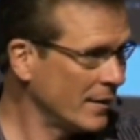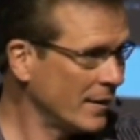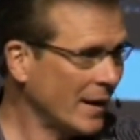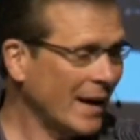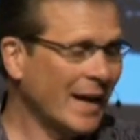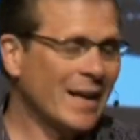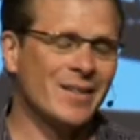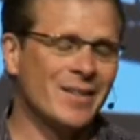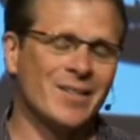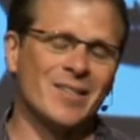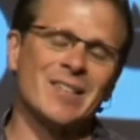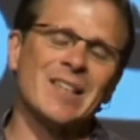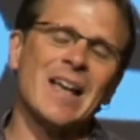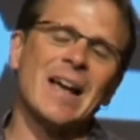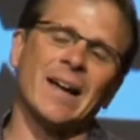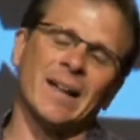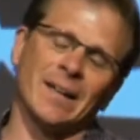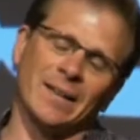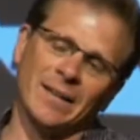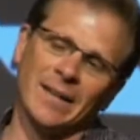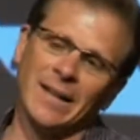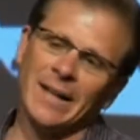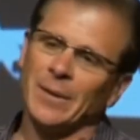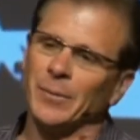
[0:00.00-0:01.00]
and
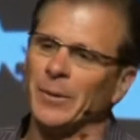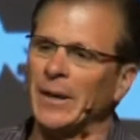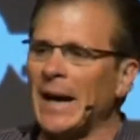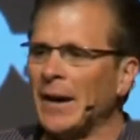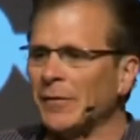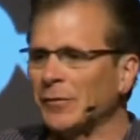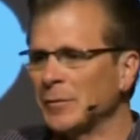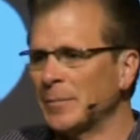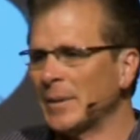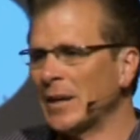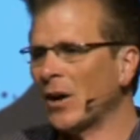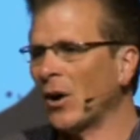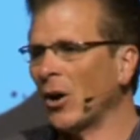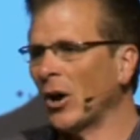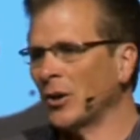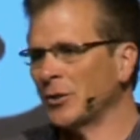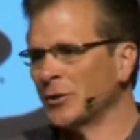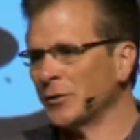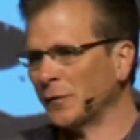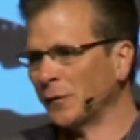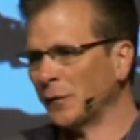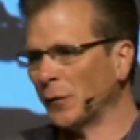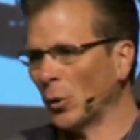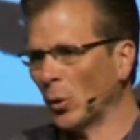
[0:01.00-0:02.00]
secondly, it would have to be hard
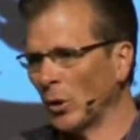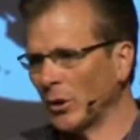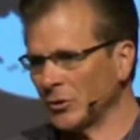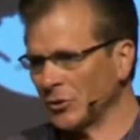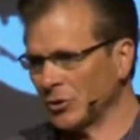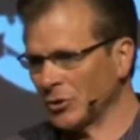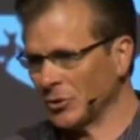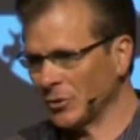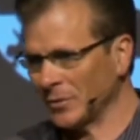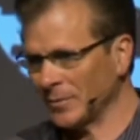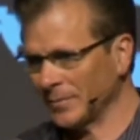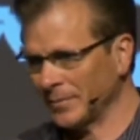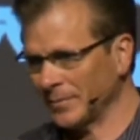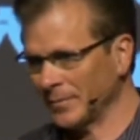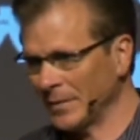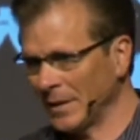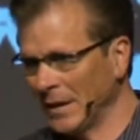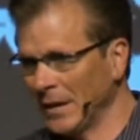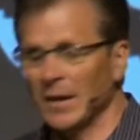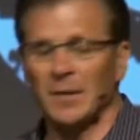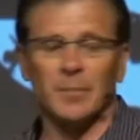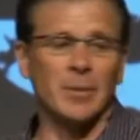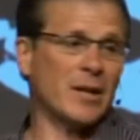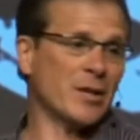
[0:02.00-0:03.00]
to forge.
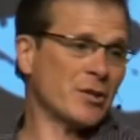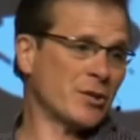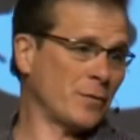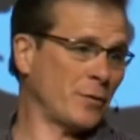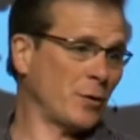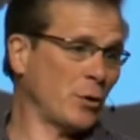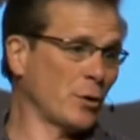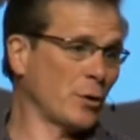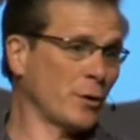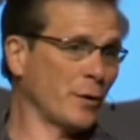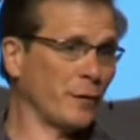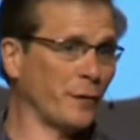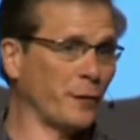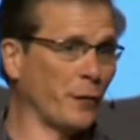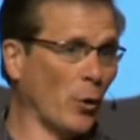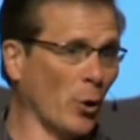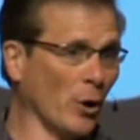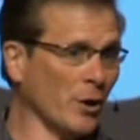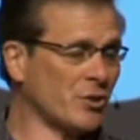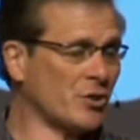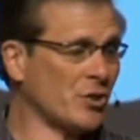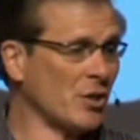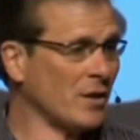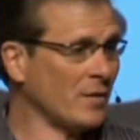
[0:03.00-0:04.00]
Because if you could
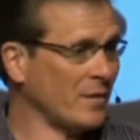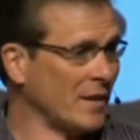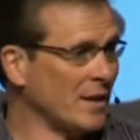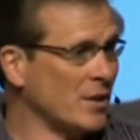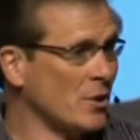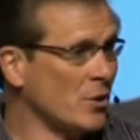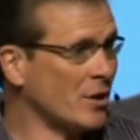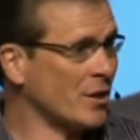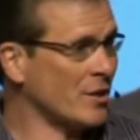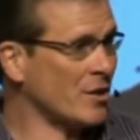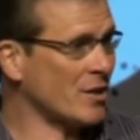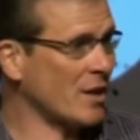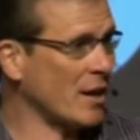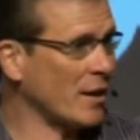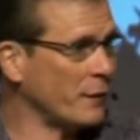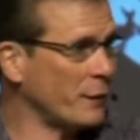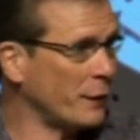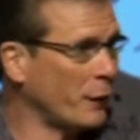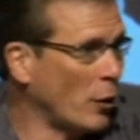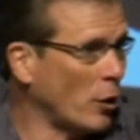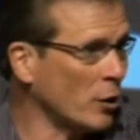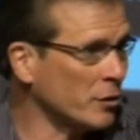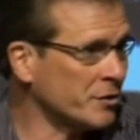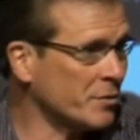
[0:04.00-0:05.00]
forge it, then you could send
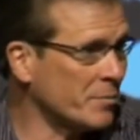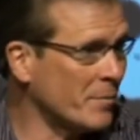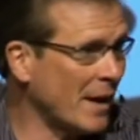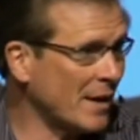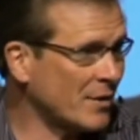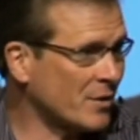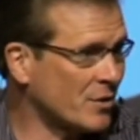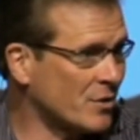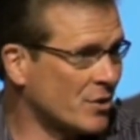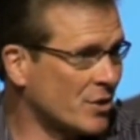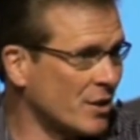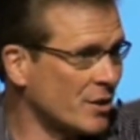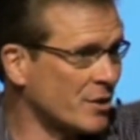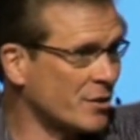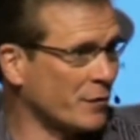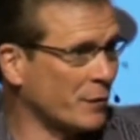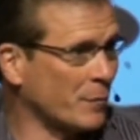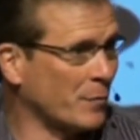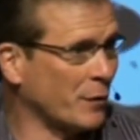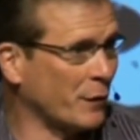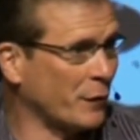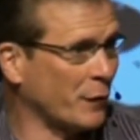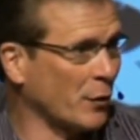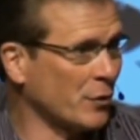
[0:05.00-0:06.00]
false messages
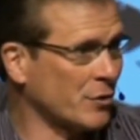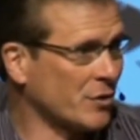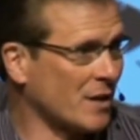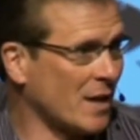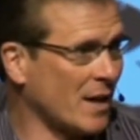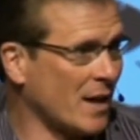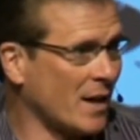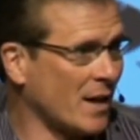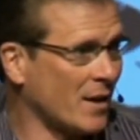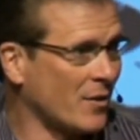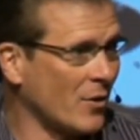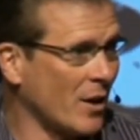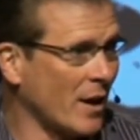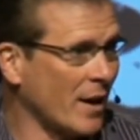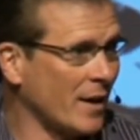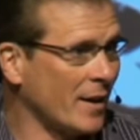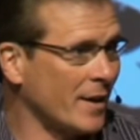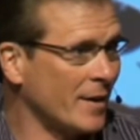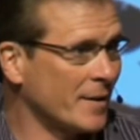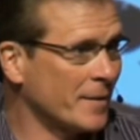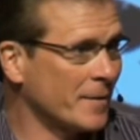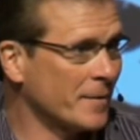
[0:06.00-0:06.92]
from the first king, right?